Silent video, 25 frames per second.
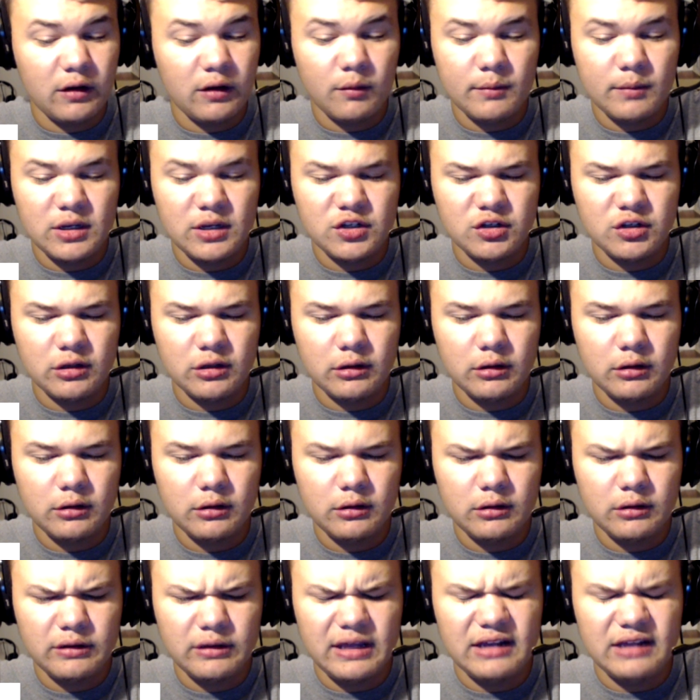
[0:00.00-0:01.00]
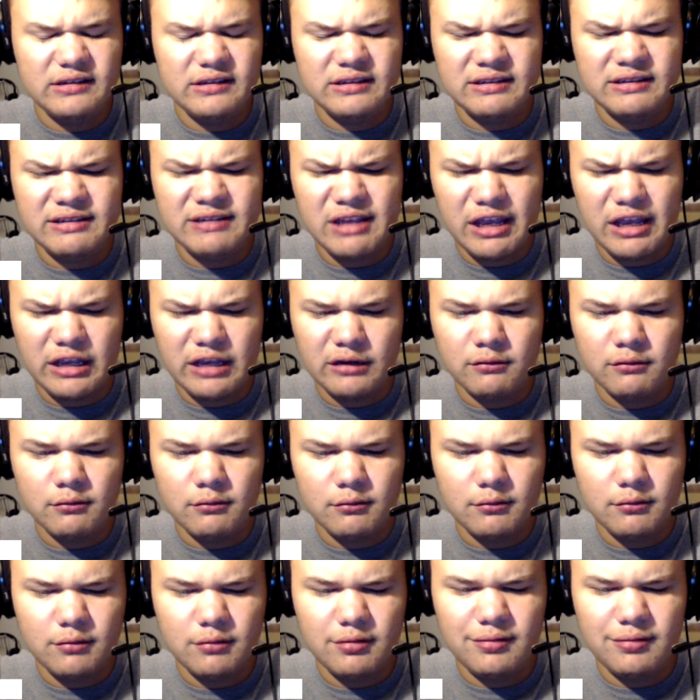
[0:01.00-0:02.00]
mission. That is insane.
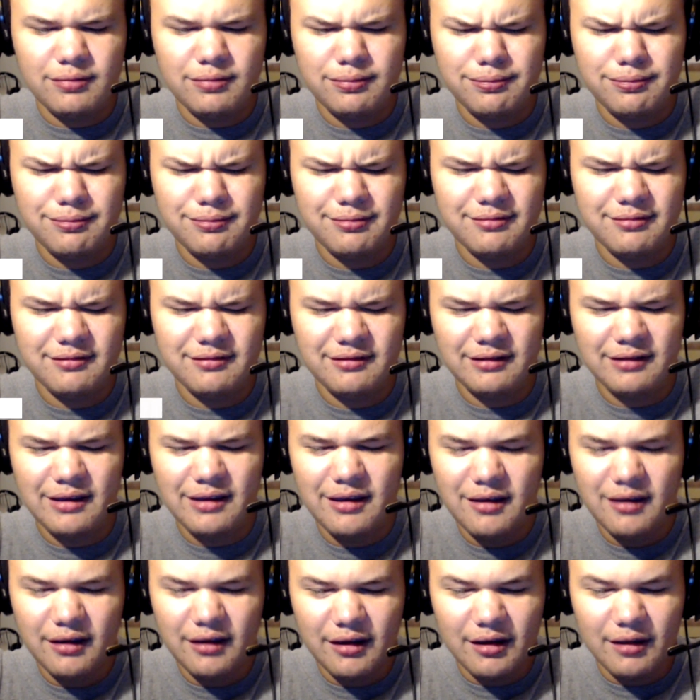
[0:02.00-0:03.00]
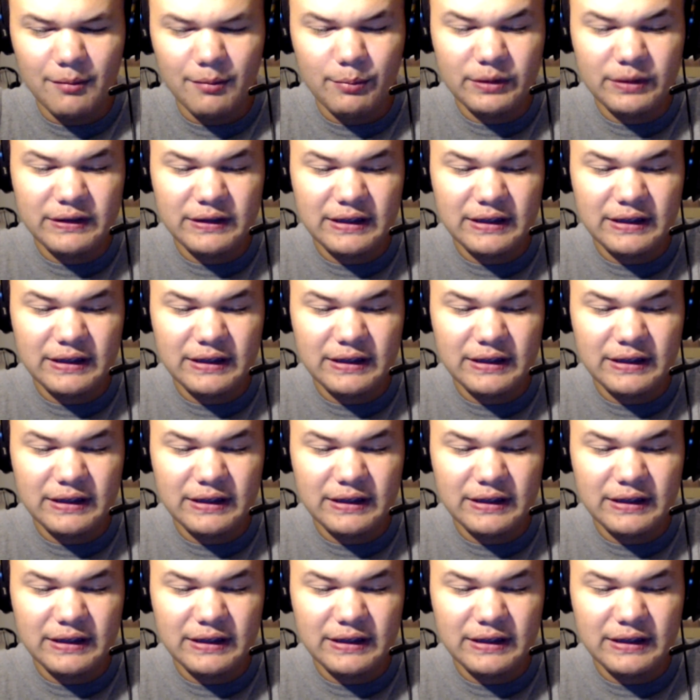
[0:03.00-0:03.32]
But